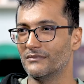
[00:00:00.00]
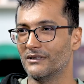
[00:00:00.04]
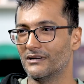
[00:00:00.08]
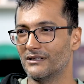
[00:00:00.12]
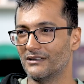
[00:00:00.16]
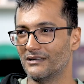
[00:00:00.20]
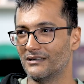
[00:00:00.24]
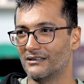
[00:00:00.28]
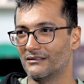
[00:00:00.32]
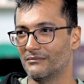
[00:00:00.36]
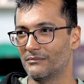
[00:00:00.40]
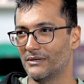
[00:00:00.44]

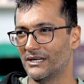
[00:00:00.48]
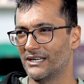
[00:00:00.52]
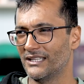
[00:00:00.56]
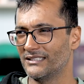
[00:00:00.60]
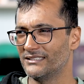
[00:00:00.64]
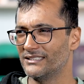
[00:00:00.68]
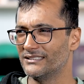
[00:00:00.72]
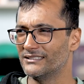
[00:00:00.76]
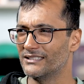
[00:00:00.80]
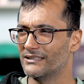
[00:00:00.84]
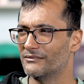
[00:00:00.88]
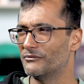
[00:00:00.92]
And I
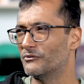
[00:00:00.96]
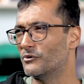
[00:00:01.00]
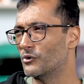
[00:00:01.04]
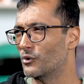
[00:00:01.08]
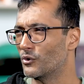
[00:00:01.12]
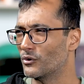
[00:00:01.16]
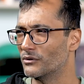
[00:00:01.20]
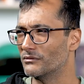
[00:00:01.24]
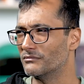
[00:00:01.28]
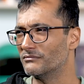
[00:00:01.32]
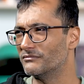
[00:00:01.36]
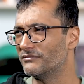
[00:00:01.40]
think they have
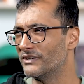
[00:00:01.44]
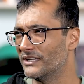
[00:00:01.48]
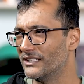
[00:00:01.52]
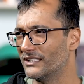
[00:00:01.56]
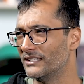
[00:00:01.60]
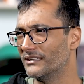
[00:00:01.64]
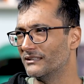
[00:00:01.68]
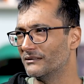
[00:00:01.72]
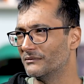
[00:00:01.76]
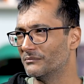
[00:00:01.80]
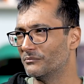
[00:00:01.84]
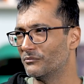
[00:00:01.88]
grown
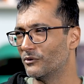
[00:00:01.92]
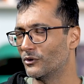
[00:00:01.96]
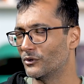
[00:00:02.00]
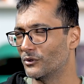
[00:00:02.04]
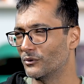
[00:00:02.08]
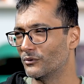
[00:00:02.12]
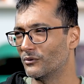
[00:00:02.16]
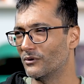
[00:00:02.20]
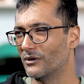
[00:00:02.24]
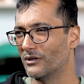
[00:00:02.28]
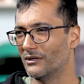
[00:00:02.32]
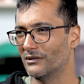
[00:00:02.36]
very
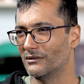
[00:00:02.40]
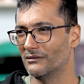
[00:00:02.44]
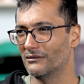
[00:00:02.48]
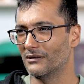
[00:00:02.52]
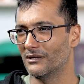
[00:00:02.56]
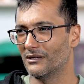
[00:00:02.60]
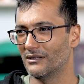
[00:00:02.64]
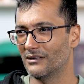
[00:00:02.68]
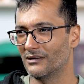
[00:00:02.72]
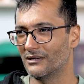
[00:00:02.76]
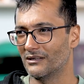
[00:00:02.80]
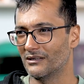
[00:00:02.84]

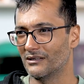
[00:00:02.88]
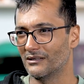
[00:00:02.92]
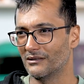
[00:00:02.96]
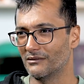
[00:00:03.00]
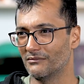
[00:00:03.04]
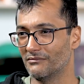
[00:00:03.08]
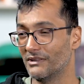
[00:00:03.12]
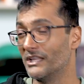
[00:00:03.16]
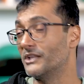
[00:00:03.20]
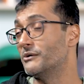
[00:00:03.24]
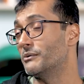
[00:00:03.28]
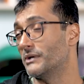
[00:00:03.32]

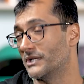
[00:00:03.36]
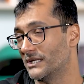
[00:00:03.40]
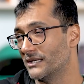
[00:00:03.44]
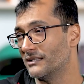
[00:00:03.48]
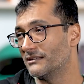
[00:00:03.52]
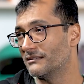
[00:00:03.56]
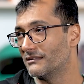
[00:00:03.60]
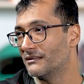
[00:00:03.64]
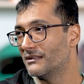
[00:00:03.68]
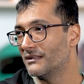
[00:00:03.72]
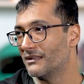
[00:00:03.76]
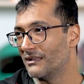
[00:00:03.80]

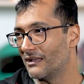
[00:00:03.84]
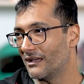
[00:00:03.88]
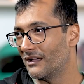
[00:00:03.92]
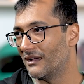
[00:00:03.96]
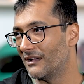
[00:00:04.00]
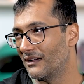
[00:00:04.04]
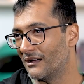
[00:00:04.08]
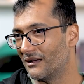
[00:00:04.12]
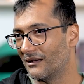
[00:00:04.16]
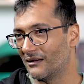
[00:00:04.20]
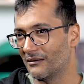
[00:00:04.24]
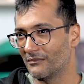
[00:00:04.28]
quickly
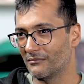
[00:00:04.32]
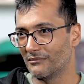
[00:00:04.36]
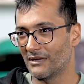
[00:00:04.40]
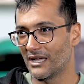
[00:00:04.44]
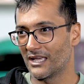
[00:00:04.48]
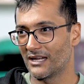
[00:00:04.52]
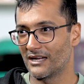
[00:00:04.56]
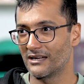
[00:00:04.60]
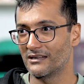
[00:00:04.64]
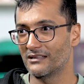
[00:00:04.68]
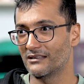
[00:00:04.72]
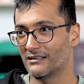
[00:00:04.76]

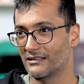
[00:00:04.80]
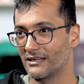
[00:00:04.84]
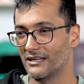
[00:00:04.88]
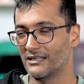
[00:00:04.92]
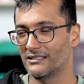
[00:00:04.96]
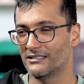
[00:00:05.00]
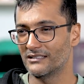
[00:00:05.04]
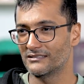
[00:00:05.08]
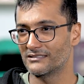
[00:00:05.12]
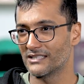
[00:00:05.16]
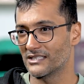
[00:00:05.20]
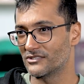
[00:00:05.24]
and at a
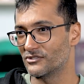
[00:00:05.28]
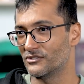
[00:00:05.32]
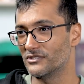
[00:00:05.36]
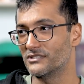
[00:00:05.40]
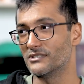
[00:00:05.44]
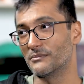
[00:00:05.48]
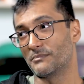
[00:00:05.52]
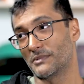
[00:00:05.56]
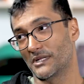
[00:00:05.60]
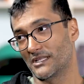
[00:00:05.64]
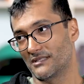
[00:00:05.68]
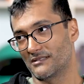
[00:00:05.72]
rate that's actually
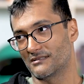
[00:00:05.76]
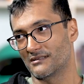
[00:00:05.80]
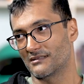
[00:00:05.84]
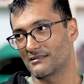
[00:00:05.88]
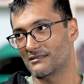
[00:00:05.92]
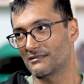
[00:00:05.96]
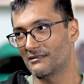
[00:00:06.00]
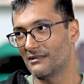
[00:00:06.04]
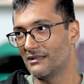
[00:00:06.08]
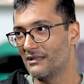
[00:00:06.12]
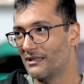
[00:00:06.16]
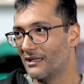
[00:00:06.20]
surprised
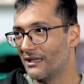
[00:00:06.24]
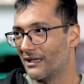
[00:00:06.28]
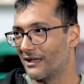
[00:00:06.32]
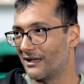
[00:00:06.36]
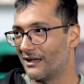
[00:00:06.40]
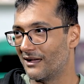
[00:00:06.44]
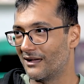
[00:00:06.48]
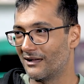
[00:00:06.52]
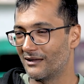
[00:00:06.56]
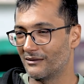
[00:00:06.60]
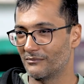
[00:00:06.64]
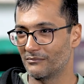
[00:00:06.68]
us.
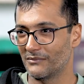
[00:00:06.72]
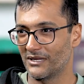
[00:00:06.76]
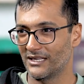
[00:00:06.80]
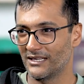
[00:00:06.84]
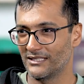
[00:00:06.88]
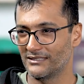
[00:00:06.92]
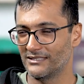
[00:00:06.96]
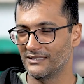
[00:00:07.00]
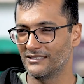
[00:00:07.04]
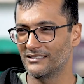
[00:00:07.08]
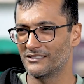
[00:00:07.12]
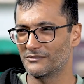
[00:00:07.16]
And
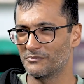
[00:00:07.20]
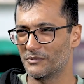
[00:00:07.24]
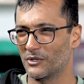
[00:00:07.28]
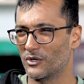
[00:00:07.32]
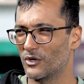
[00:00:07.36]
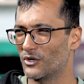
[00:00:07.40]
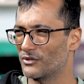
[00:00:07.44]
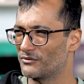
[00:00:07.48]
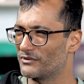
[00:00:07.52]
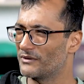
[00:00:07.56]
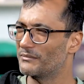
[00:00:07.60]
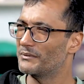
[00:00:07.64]
I think it's
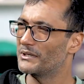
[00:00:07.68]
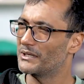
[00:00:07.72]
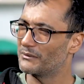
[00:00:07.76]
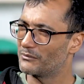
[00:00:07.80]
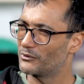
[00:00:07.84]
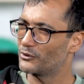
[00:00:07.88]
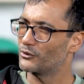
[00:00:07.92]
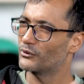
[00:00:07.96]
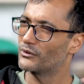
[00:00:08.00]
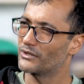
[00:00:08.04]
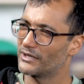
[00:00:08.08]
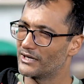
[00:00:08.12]
because we've been
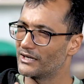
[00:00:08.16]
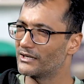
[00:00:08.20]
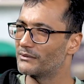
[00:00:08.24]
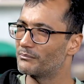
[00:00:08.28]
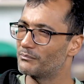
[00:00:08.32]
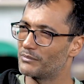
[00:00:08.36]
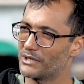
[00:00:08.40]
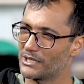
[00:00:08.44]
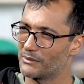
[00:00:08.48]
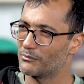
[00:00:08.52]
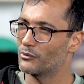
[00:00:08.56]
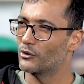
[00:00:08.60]
able to create a
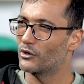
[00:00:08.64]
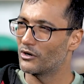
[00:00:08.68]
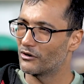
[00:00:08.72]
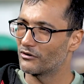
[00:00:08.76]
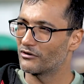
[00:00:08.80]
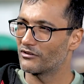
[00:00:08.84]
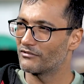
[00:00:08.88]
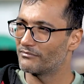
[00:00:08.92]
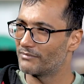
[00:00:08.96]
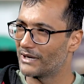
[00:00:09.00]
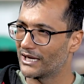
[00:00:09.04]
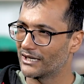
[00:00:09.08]
playbook
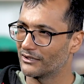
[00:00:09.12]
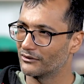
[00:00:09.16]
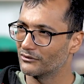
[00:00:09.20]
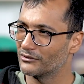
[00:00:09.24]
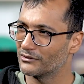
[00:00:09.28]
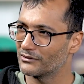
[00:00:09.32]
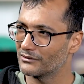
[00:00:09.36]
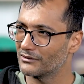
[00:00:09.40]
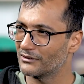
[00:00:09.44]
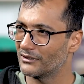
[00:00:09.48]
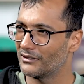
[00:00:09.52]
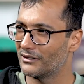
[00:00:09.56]
out of
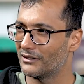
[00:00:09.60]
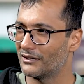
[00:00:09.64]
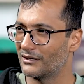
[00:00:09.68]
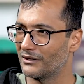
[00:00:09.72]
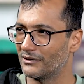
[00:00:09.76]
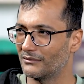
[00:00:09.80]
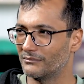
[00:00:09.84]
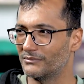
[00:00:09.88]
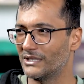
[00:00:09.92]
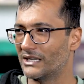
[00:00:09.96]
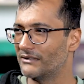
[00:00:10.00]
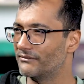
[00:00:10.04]
Bangalore
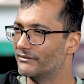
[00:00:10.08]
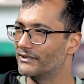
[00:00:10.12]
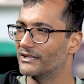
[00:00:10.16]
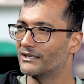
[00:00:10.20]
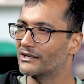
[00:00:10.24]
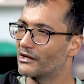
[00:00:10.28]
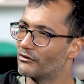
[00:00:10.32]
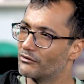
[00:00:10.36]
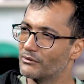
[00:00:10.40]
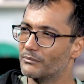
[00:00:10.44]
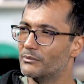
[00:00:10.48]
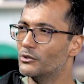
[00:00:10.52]
that we are
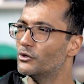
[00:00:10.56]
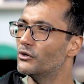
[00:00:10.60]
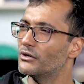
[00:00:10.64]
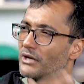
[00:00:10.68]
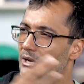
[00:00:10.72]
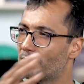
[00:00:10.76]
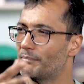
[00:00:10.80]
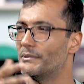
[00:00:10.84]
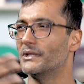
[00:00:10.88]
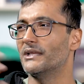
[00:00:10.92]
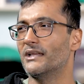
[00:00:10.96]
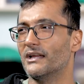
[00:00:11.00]
now able to
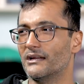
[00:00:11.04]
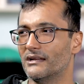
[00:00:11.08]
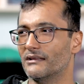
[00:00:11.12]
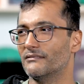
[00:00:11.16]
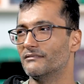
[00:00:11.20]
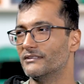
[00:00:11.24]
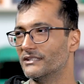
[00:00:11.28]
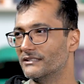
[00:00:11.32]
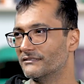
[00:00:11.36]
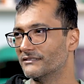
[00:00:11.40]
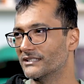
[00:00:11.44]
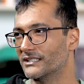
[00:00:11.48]
replicate
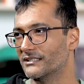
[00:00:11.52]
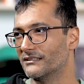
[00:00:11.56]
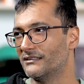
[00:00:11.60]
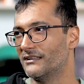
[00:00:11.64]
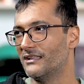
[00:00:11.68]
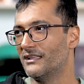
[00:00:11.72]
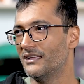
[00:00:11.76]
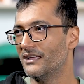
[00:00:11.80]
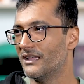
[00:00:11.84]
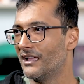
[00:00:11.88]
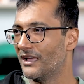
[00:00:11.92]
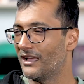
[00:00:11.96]
everywhere,
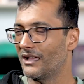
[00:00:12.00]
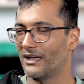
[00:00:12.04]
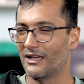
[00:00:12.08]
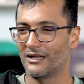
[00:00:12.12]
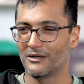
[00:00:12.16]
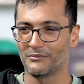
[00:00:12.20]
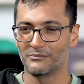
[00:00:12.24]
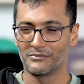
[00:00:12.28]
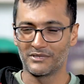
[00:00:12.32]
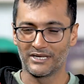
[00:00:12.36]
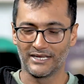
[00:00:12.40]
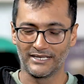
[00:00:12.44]

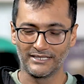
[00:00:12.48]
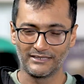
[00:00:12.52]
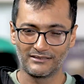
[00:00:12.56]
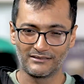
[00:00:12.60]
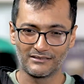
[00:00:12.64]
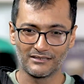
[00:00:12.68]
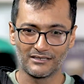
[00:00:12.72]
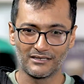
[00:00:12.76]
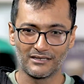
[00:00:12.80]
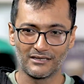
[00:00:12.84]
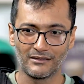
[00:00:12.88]
right?